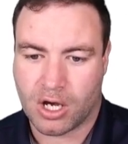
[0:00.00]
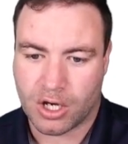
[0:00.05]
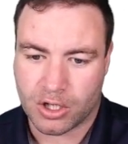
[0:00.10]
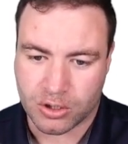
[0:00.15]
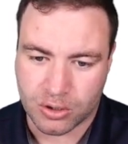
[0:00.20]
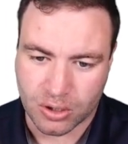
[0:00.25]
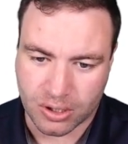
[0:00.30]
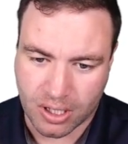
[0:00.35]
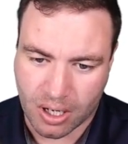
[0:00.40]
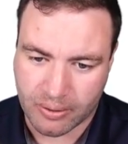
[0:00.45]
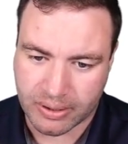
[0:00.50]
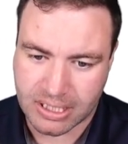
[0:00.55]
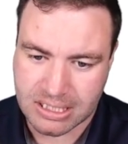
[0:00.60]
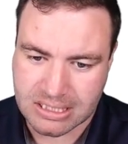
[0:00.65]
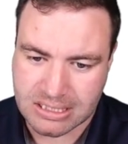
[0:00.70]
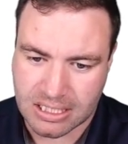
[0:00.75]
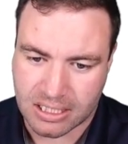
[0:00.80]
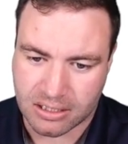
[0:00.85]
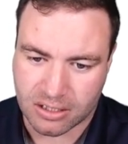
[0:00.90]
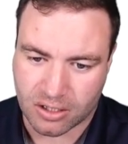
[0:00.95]
You're going to
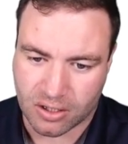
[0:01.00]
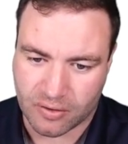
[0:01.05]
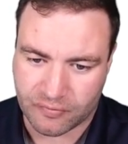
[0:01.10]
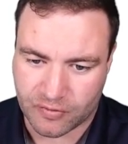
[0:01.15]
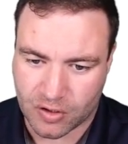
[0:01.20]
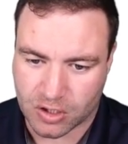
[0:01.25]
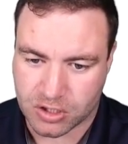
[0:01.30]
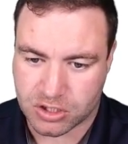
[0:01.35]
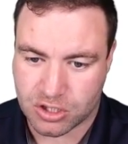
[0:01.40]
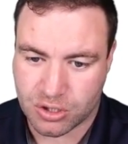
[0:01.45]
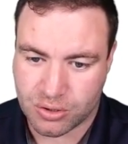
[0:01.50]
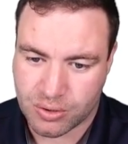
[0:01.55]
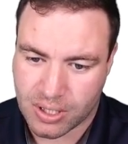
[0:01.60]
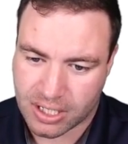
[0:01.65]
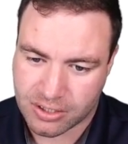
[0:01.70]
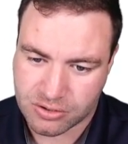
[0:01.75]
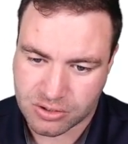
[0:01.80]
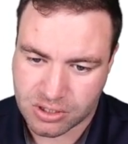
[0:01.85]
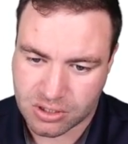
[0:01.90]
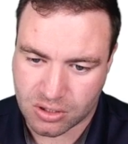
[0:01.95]
see that I've got
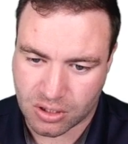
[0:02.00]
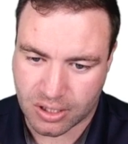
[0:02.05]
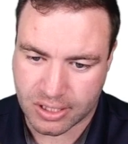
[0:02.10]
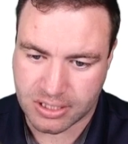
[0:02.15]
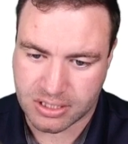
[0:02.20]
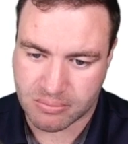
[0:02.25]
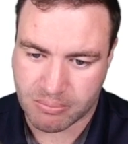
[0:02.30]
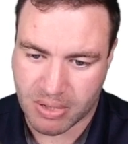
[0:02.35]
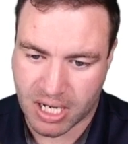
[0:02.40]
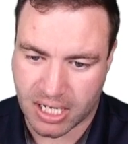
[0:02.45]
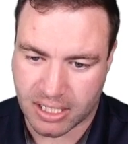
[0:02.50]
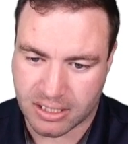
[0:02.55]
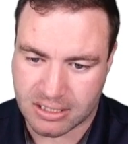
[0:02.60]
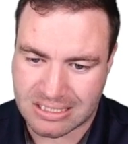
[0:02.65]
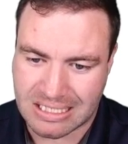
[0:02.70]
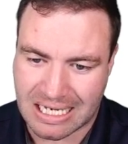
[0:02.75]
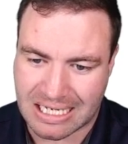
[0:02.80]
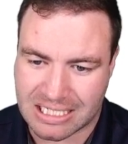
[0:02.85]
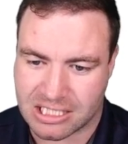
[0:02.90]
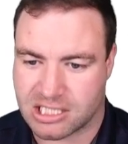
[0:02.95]
209 domains
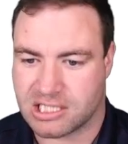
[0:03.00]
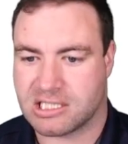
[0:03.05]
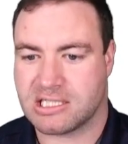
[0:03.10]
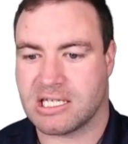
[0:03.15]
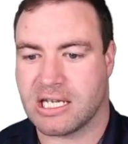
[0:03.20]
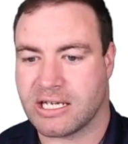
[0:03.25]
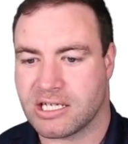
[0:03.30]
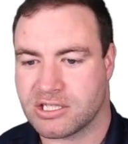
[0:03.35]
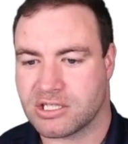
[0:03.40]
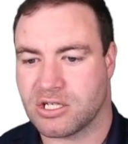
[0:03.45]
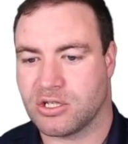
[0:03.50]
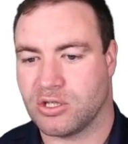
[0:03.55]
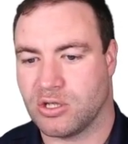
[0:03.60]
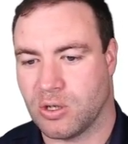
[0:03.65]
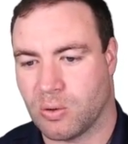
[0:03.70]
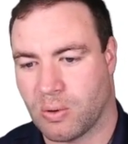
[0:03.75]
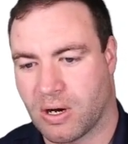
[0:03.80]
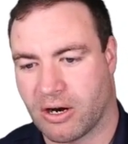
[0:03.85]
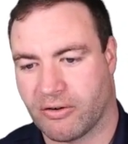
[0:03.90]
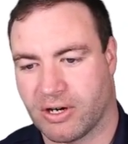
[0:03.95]
and 6
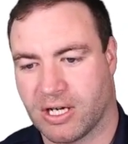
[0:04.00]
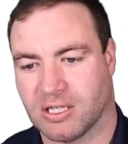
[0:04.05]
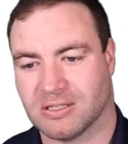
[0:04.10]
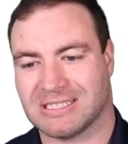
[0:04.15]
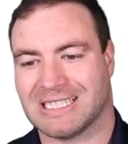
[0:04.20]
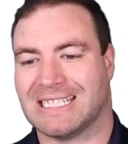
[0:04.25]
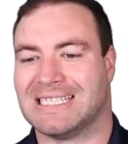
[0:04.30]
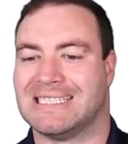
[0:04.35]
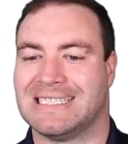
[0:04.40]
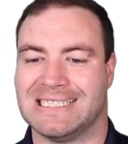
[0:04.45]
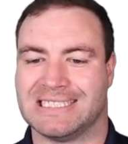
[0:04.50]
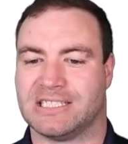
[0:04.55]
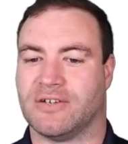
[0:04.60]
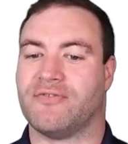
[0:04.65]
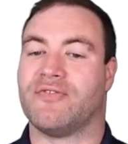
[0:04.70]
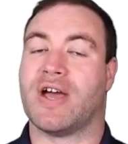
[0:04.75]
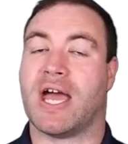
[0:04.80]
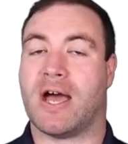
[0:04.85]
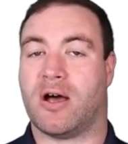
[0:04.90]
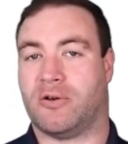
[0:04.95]
URLs are
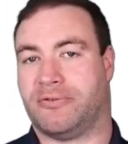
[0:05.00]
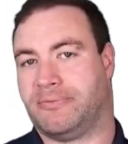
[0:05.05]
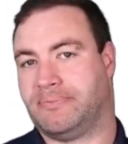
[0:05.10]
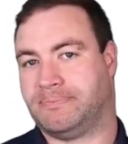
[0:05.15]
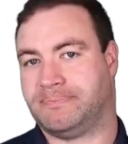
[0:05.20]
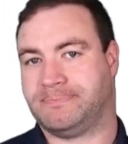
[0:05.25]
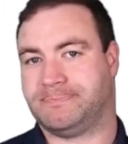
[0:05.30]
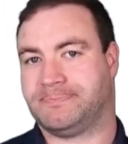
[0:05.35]
disavowed.